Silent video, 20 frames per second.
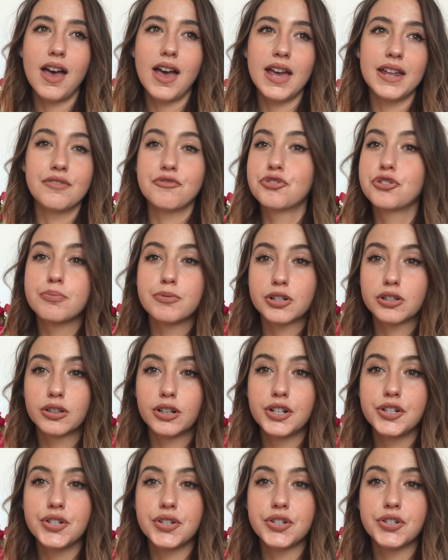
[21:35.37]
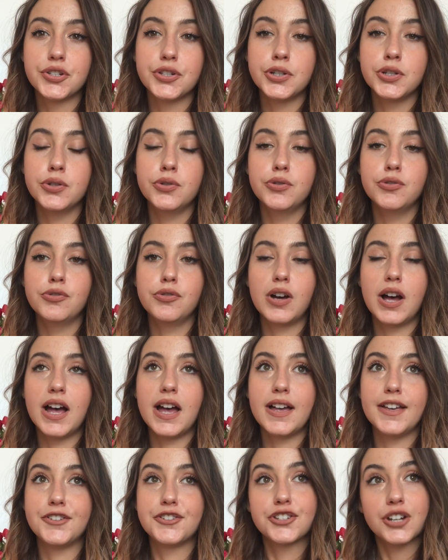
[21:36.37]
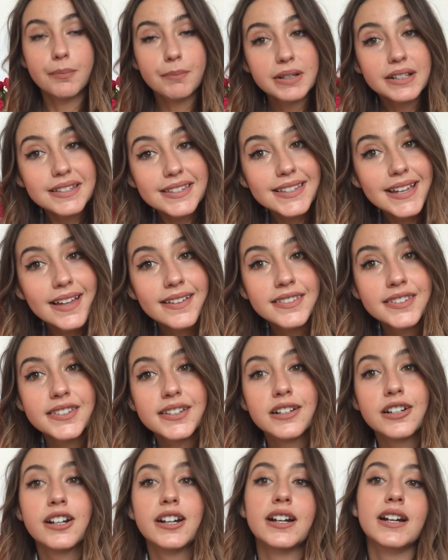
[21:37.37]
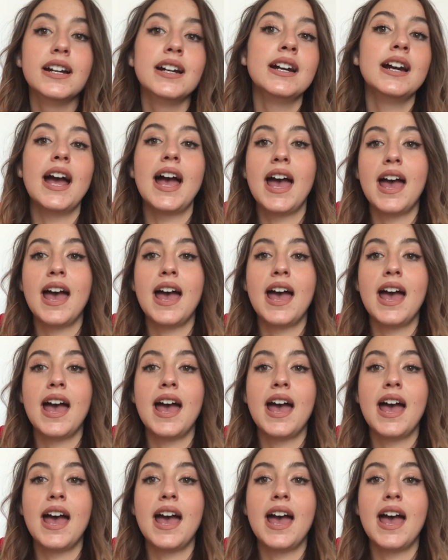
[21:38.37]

and super close to a shopping center